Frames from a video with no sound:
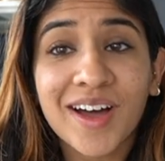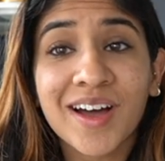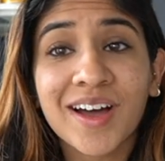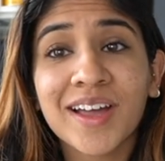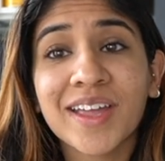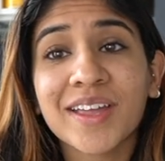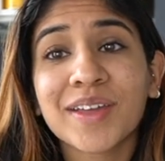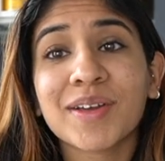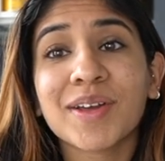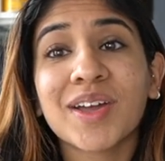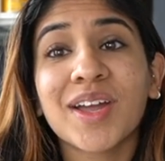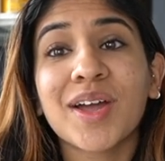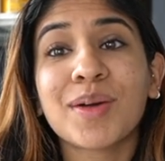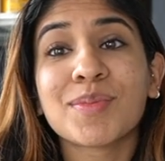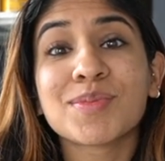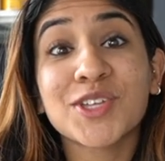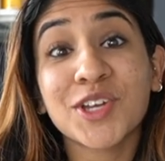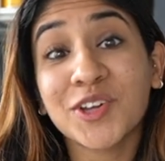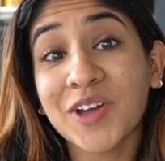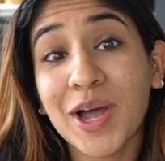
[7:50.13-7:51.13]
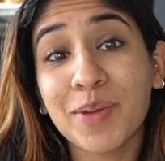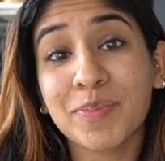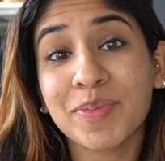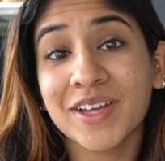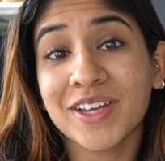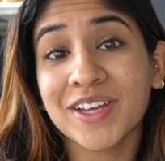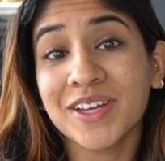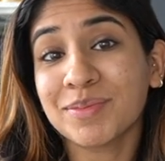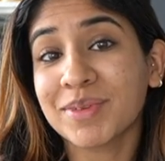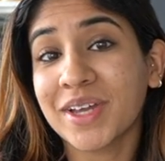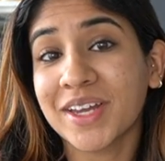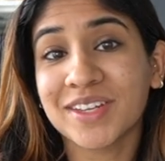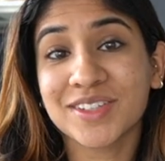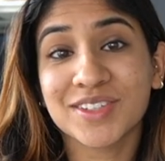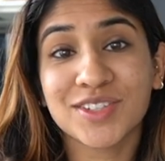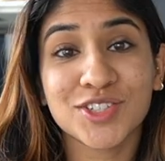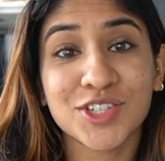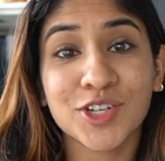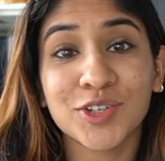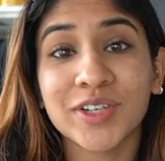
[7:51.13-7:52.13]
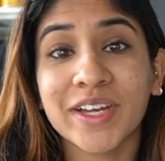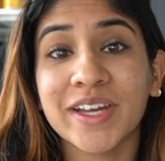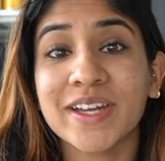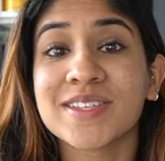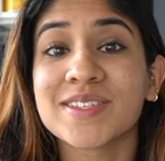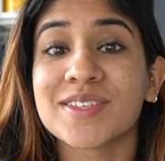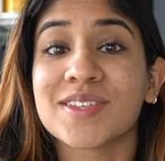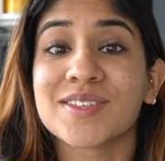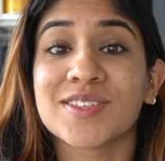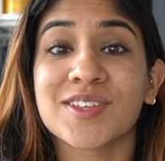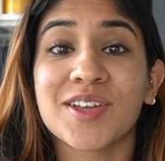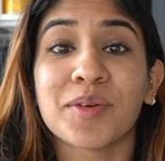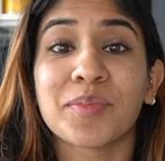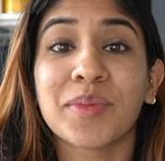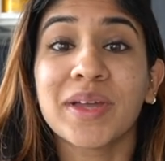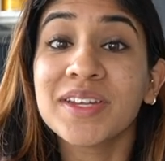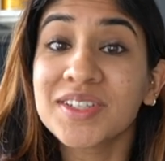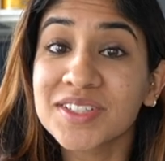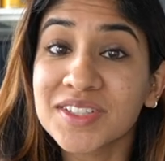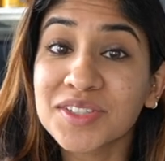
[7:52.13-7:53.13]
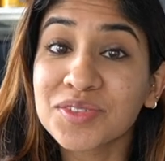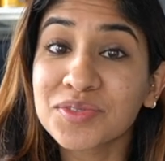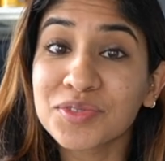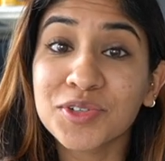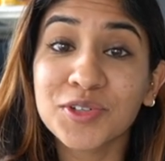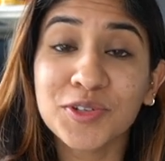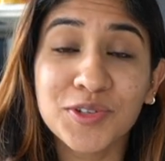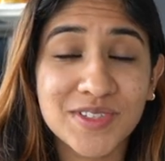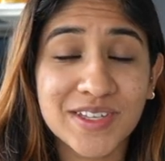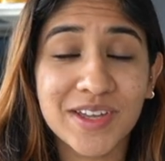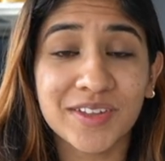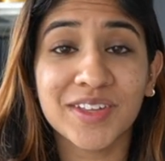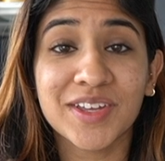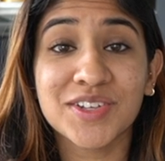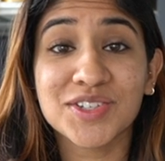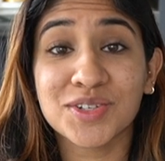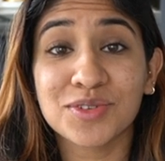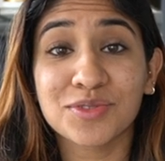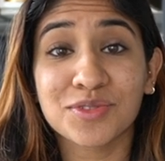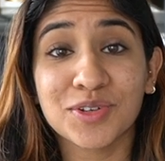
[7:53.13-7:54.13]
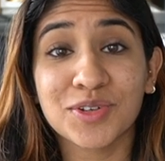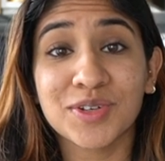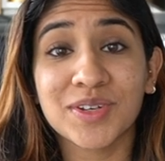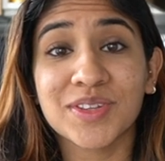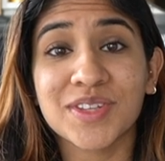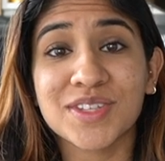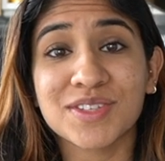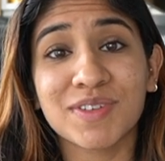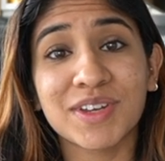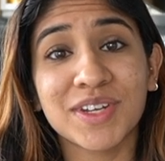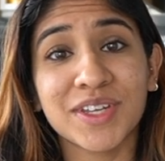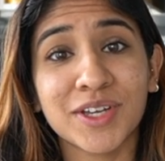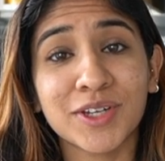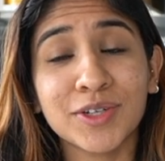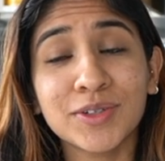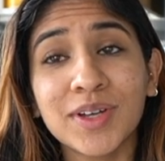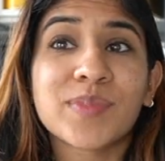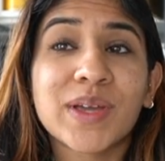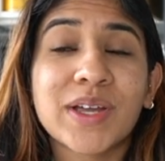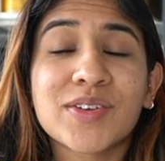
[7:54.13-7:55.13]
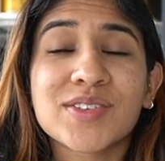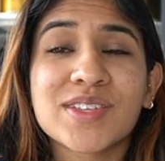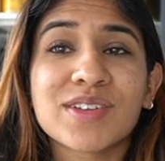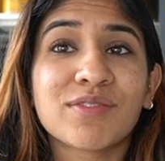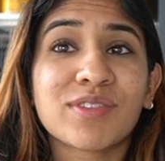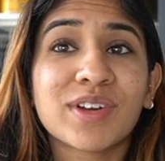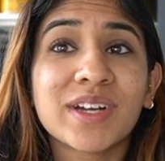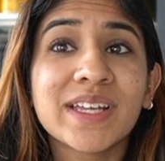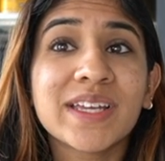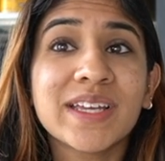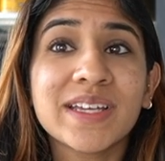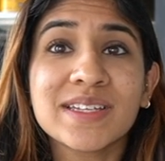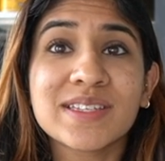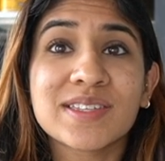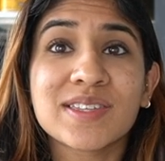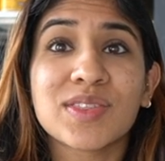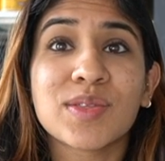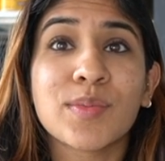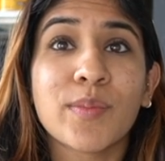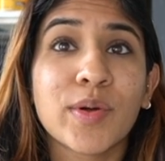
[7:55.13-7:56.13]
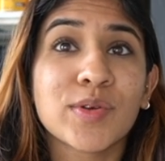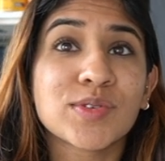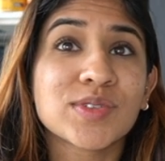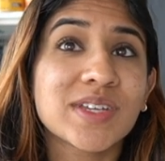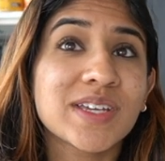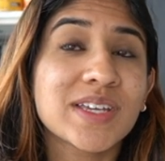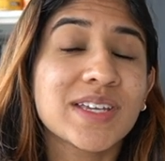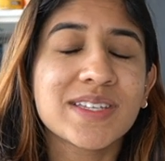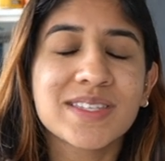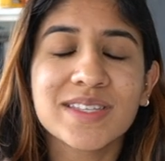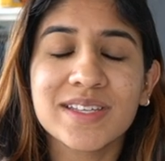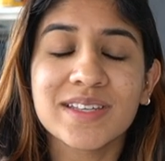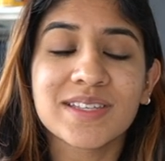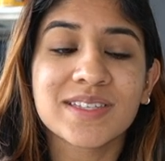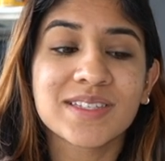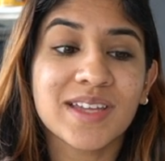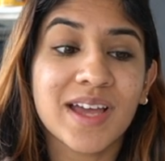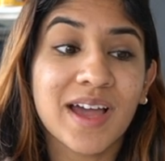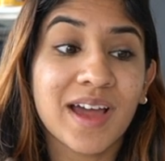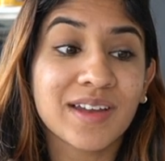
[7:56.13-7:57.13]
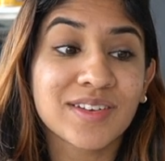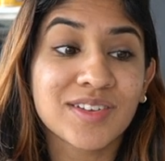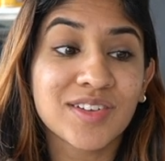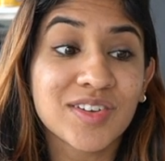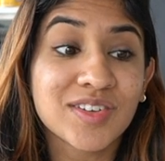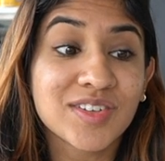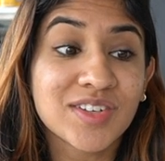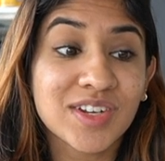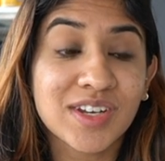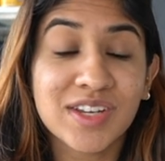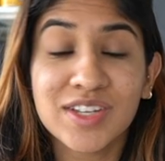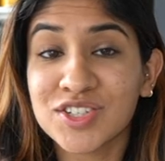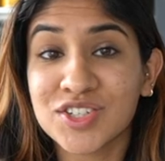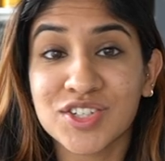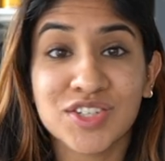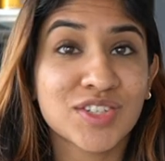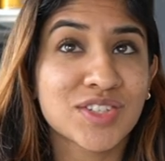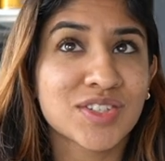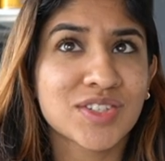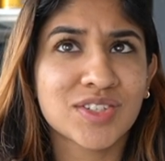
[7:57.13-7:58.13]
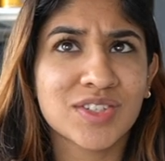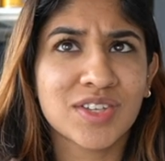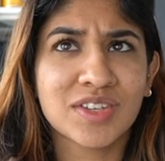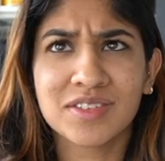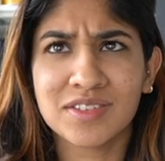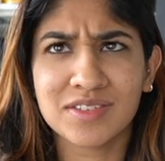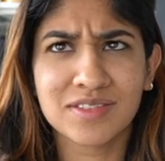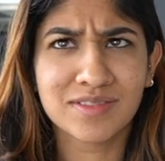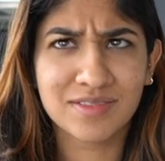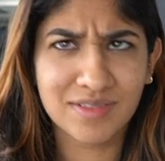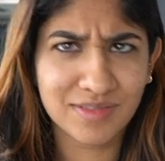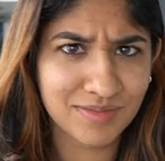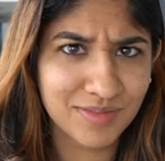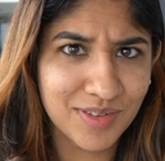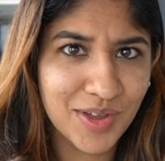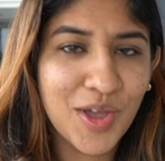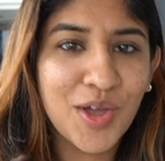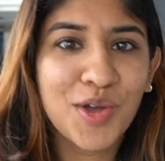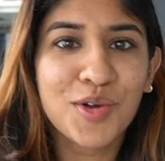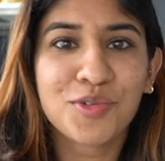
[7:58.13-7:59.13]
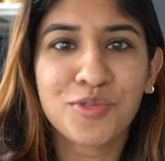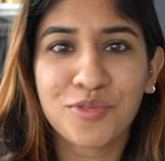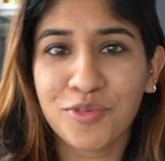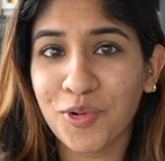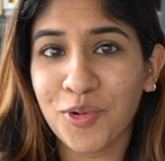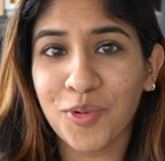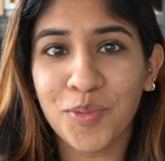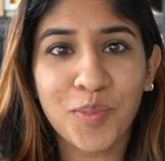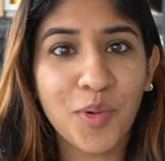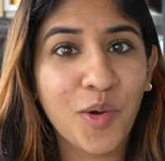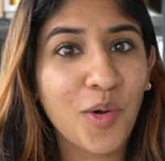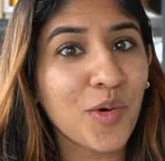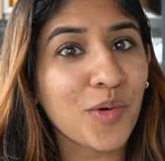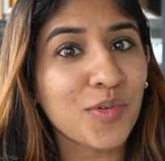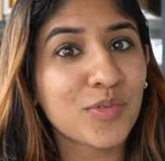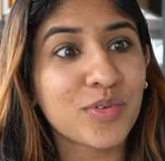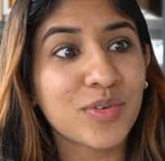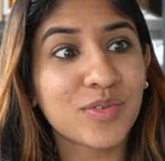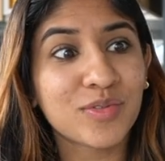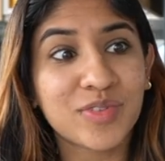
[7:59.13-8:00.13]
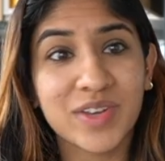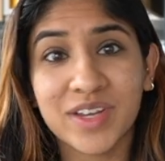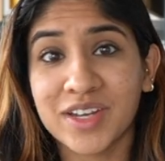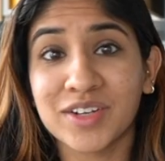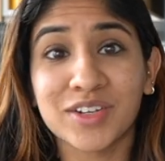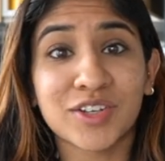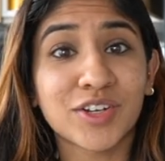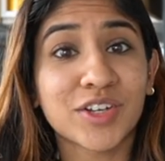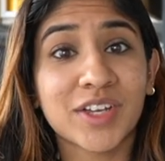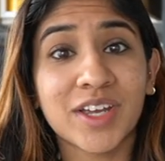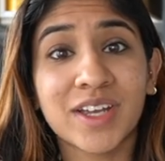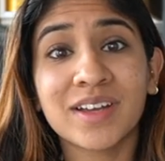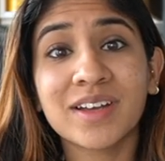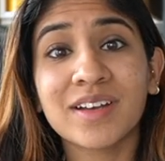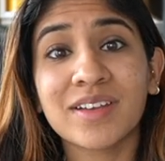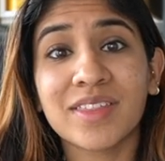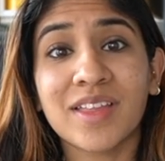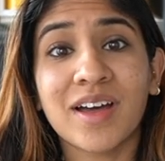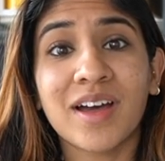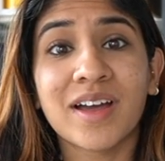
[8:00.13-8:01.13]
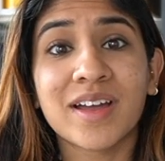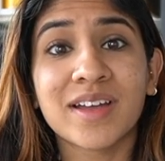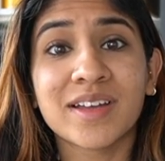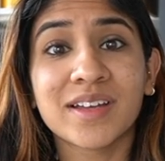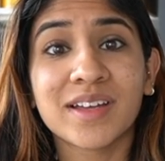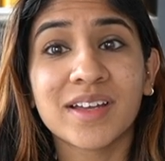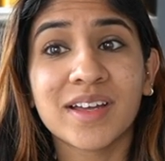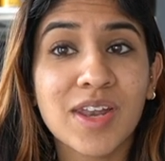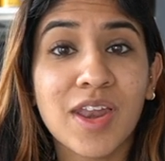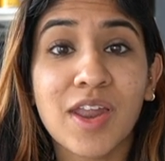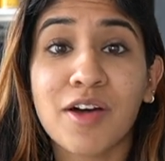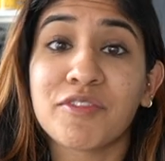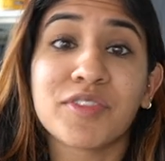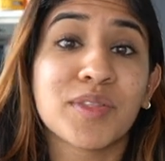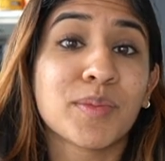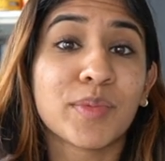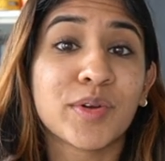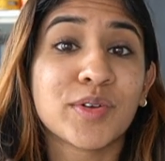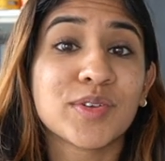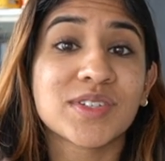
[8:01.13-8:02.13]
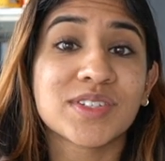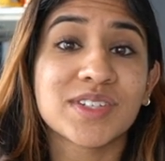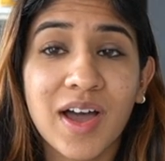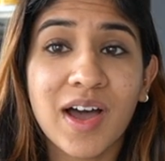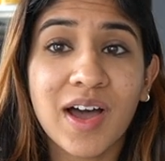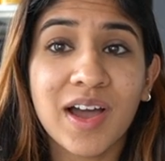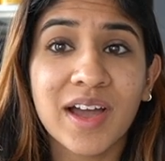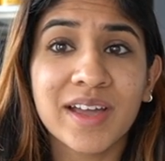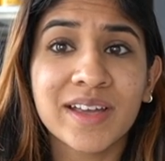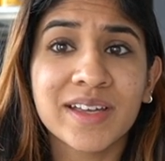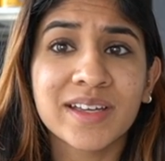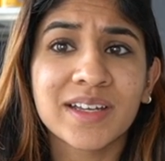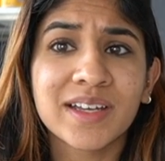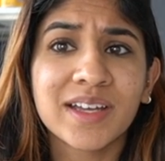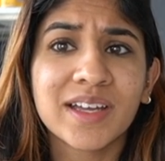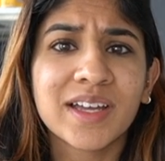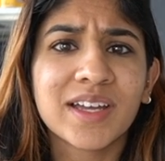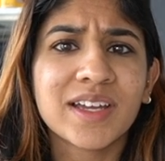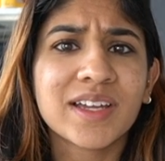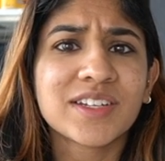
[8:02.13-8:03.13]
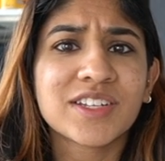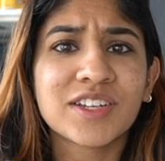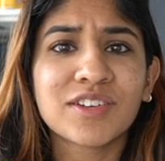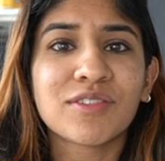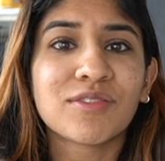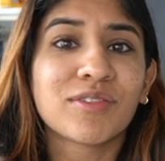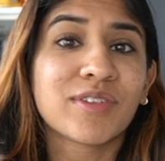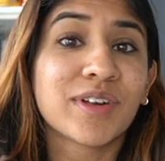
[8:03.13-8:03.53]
I'm so happy I'm getting to showcase some Indian food, South Asian food in this video, because it really is the most easiest and deliciousest form of vegan cooking that I love the most. I didn't